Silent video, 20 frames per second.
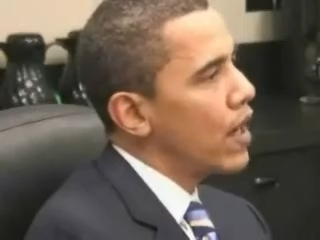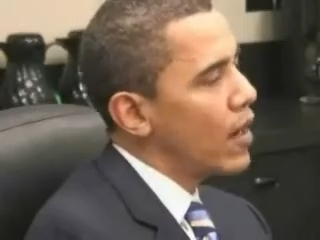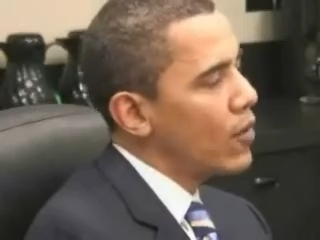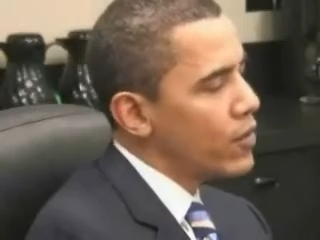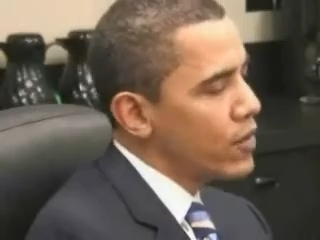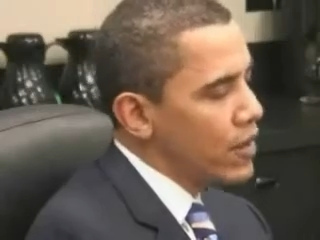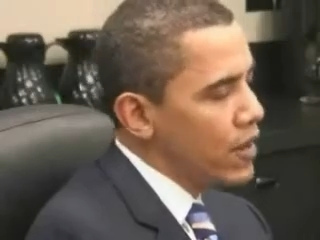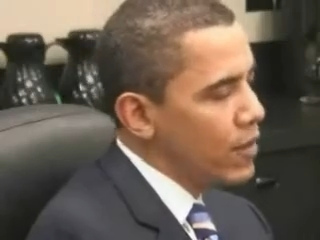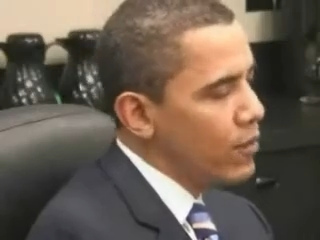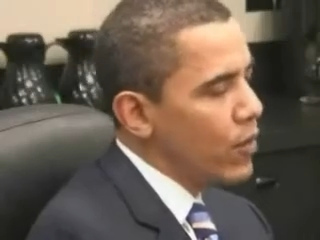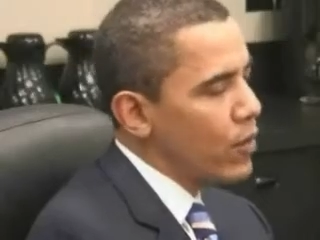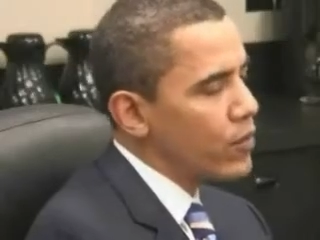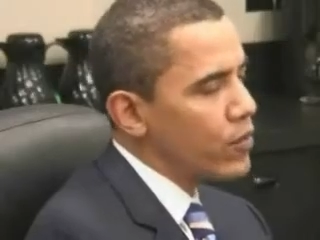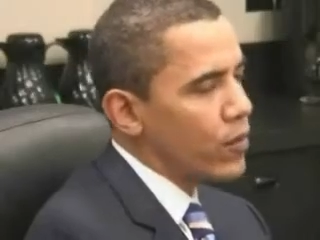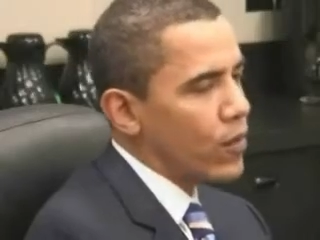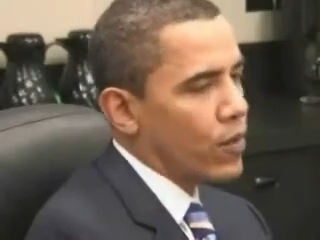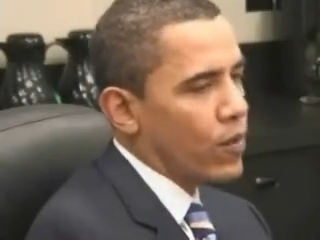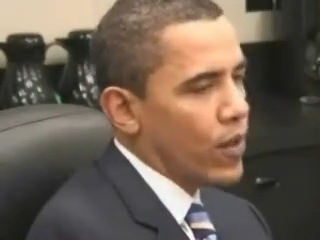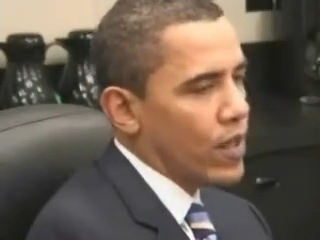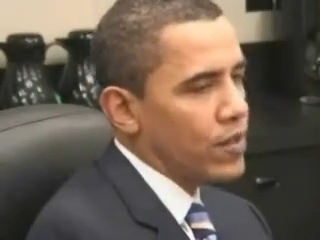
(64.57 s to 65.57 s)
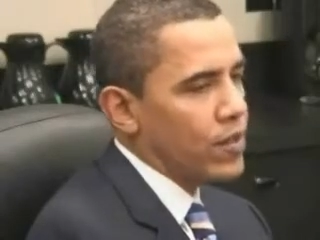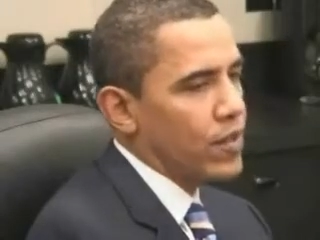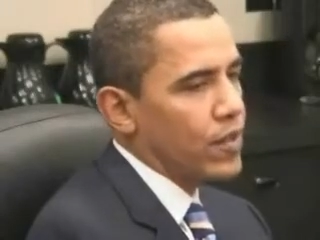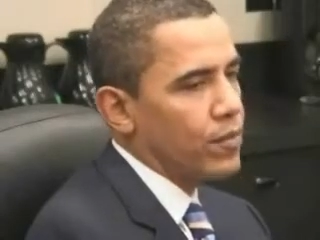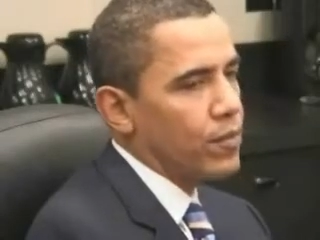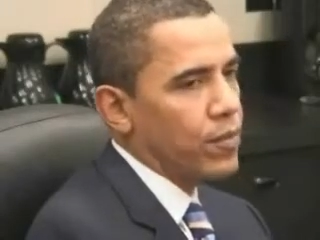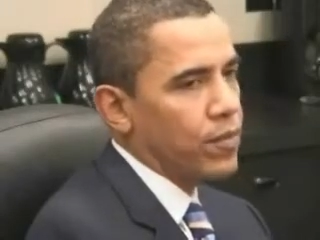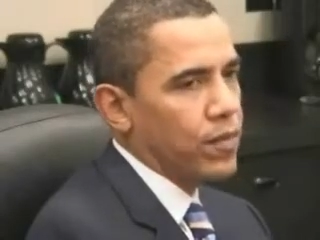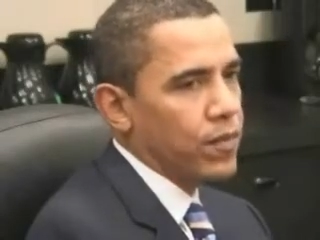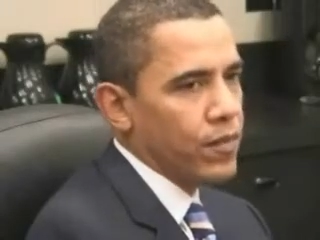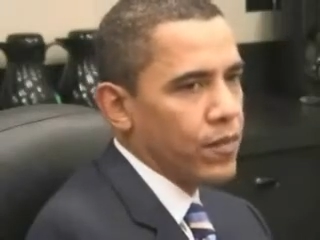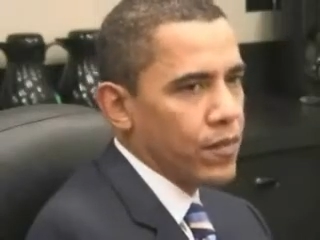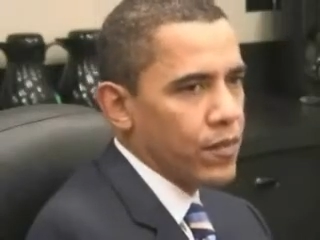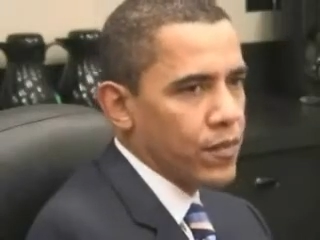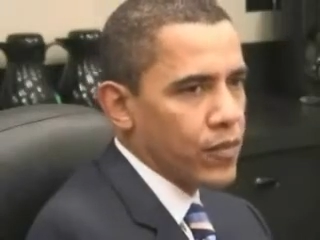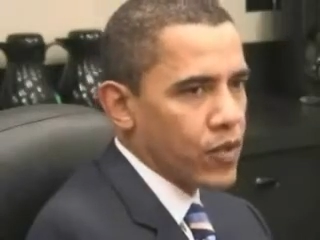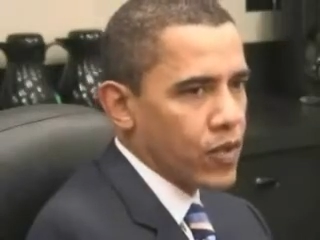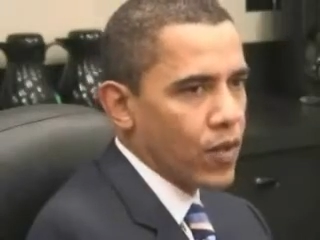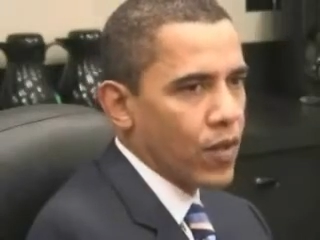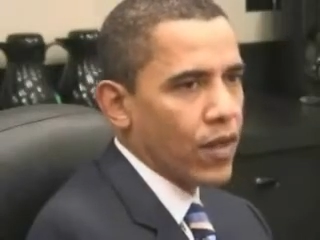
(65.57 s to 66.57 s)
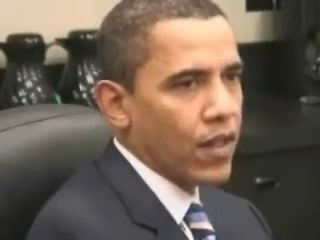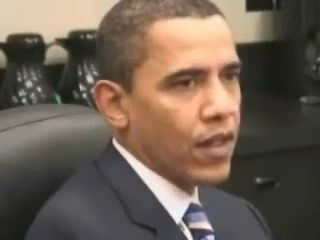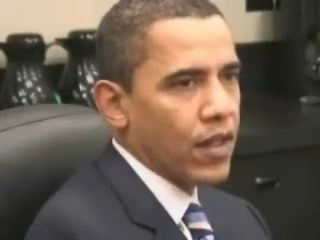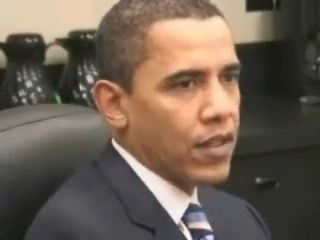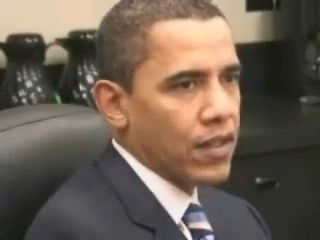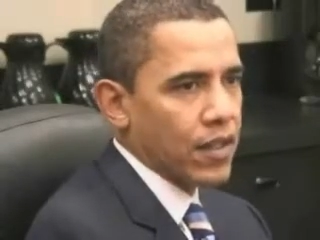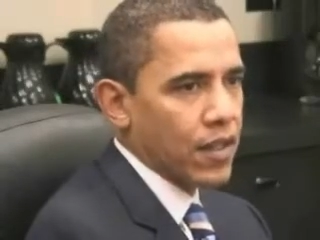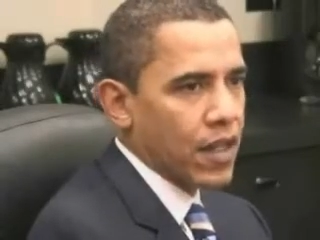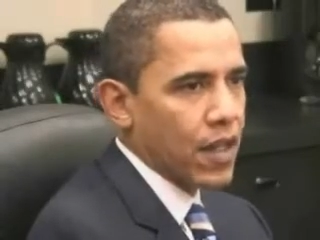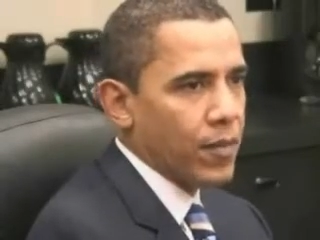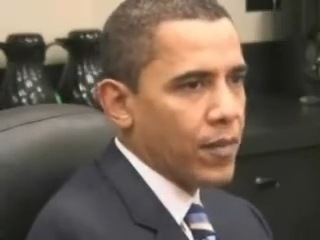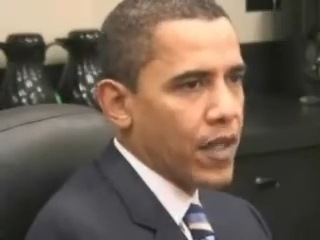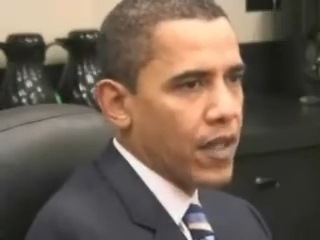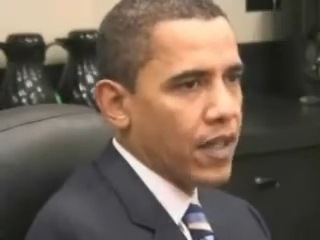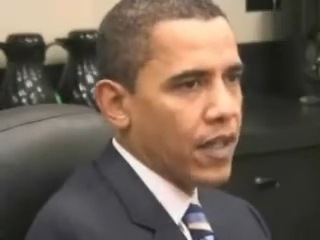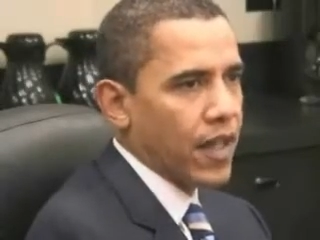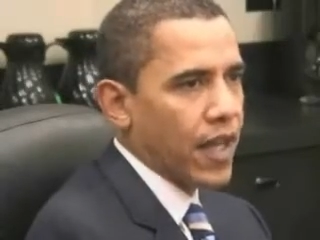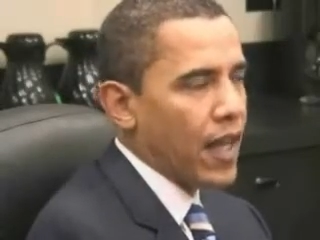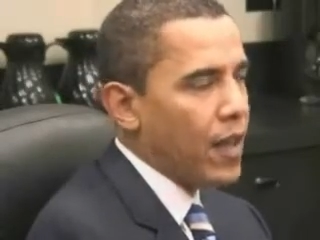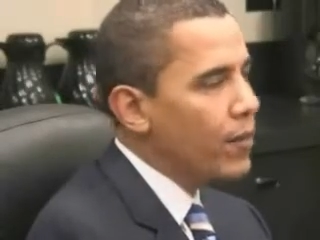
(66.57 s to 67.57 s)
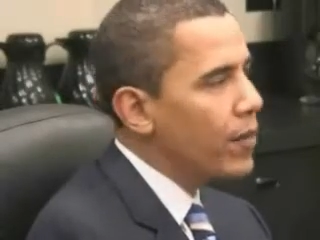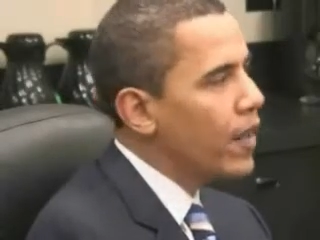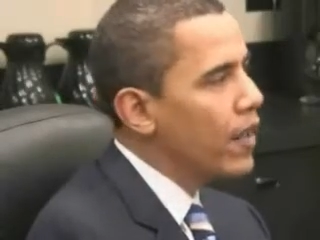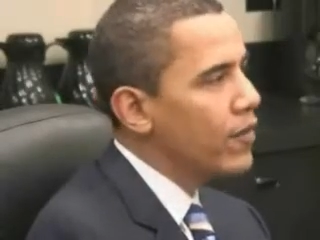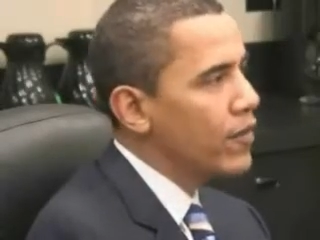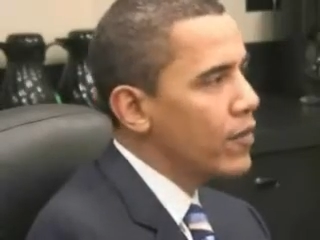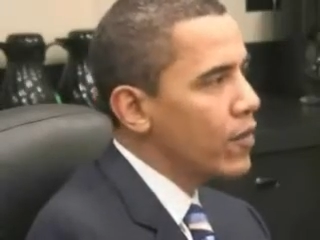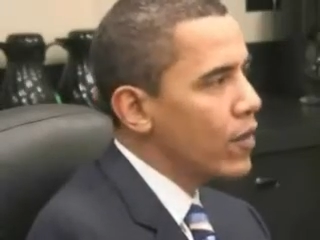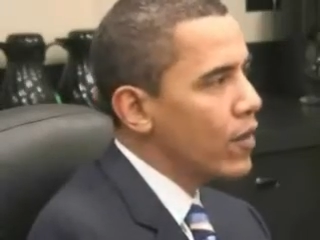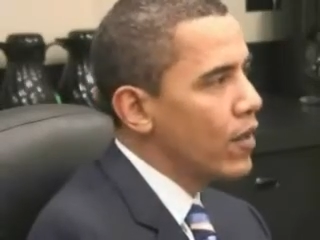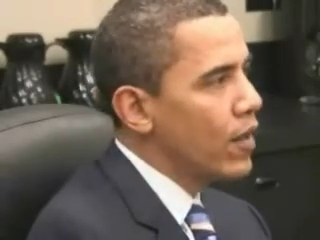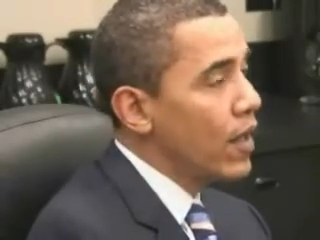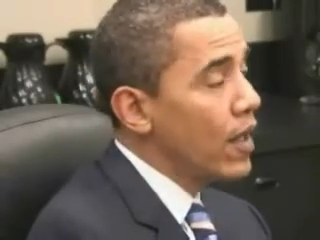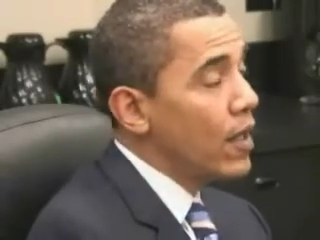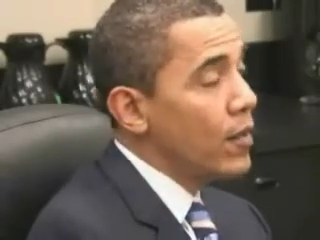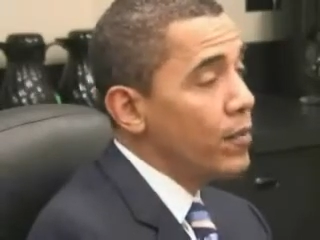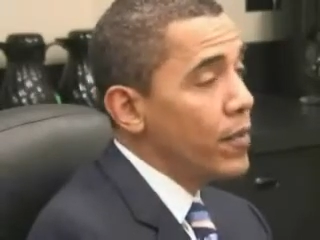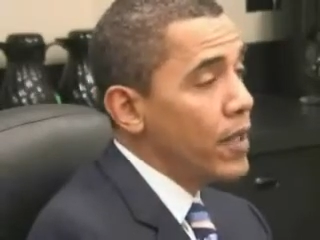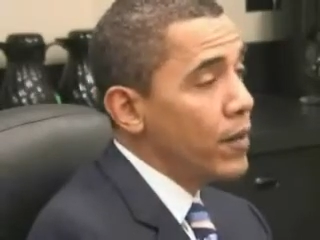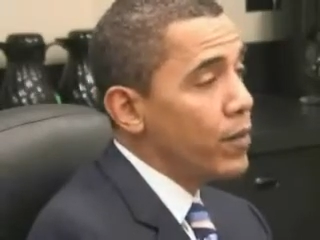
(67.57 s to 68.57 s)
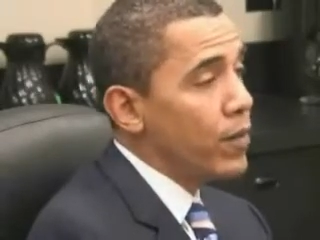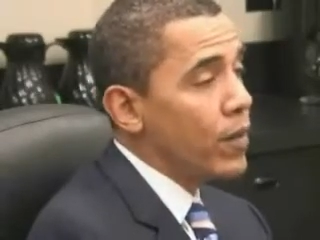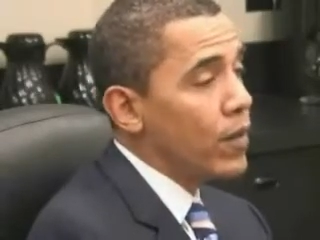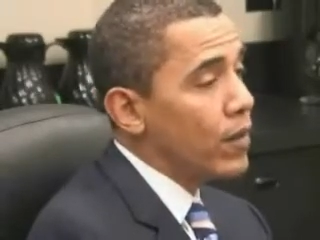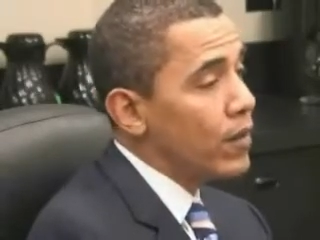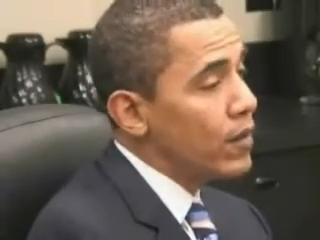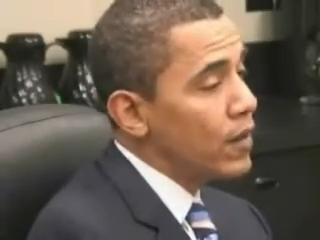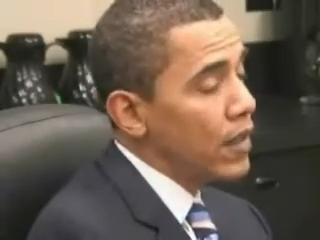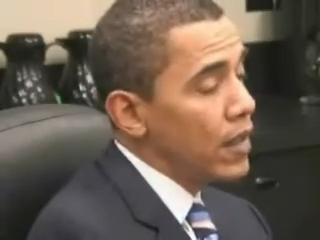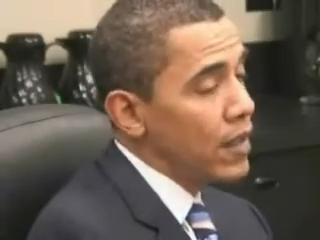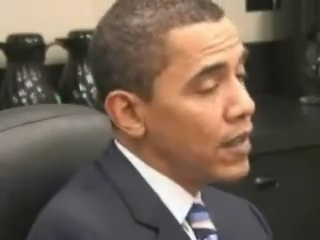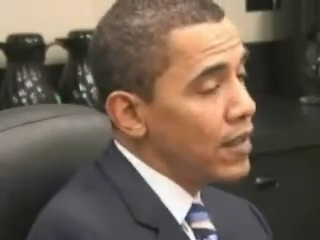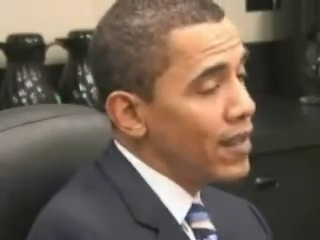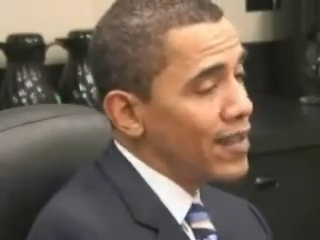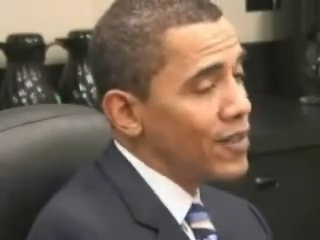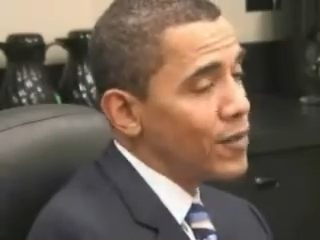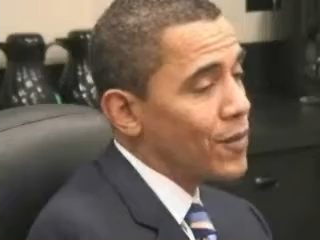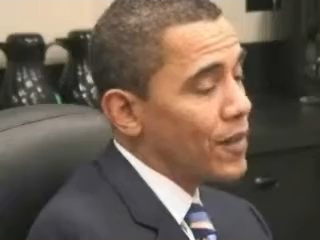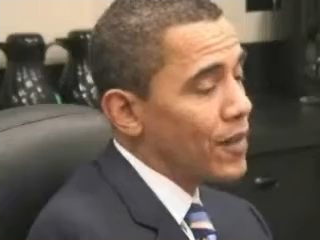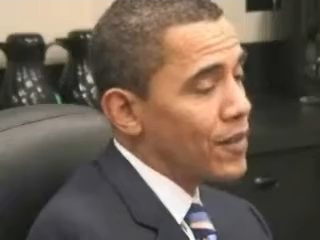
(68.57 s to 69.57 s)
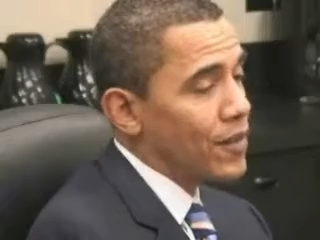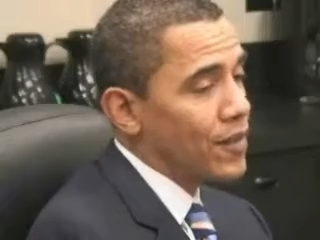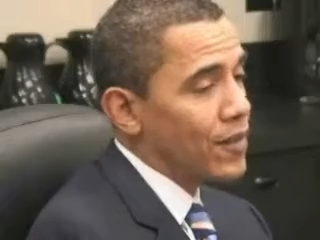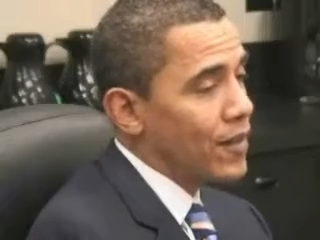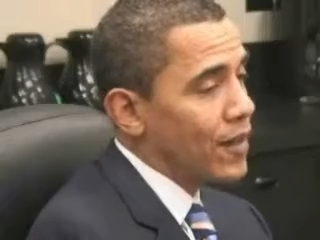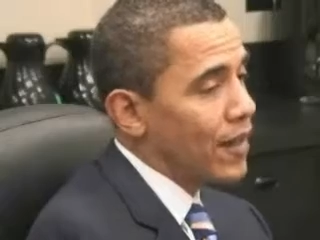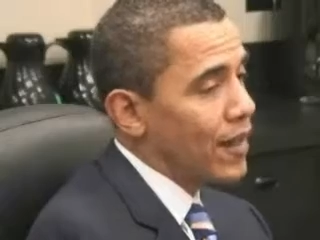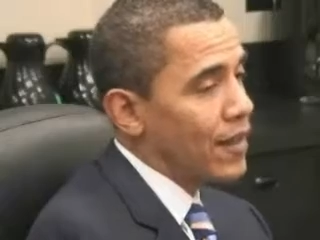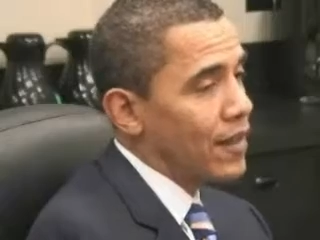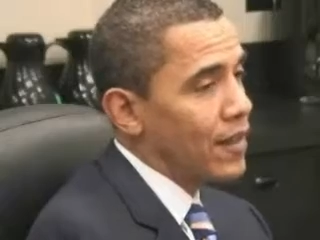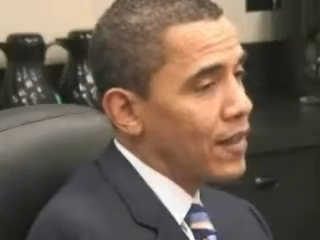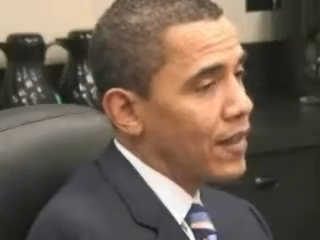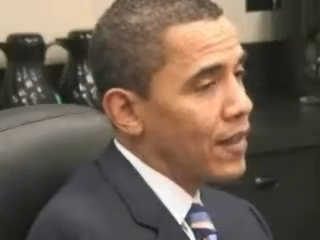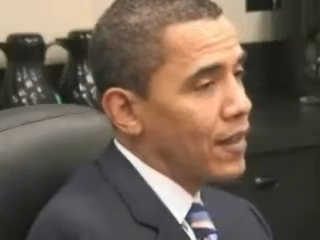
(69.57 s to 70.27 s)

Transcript: I was the most requested surrogate to come in and campaign for people in districts that